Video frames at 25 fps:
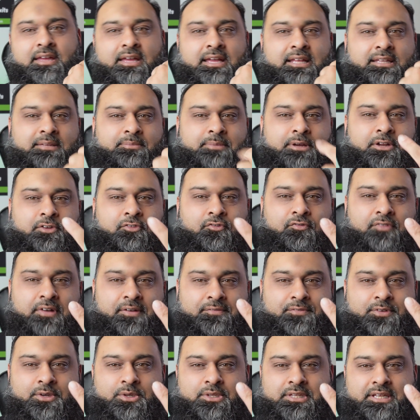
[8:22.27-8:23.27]
the amount of
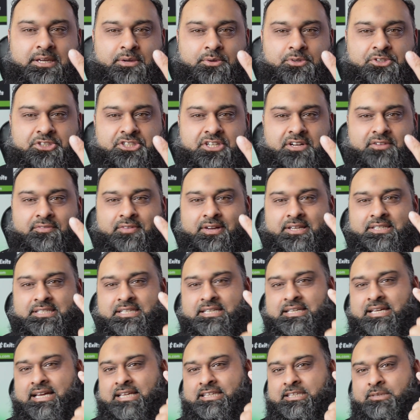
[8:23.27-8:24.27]
revenue that it was
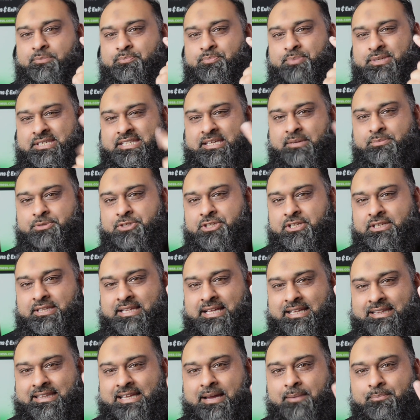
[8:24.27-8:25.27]
generating, and the perception
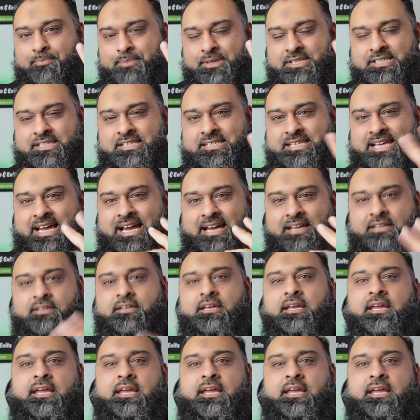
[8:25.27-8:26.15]
that that business had